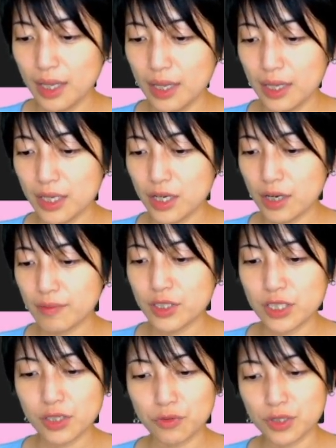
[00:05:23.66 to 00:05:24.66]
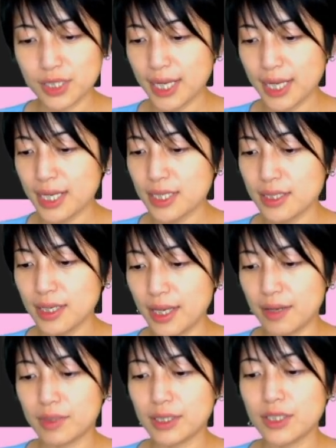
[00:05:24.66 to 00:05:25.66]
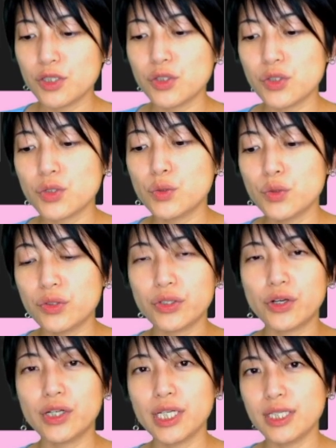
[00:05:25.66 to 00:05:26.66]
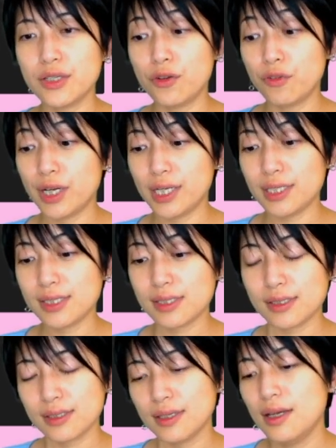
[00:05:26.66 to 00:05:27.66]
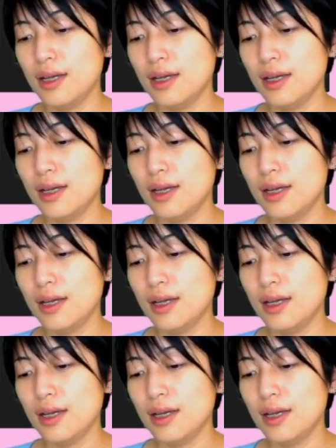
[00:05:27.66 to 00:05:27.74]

Here I'm going to say rotate, I'm going to do 30 degrees.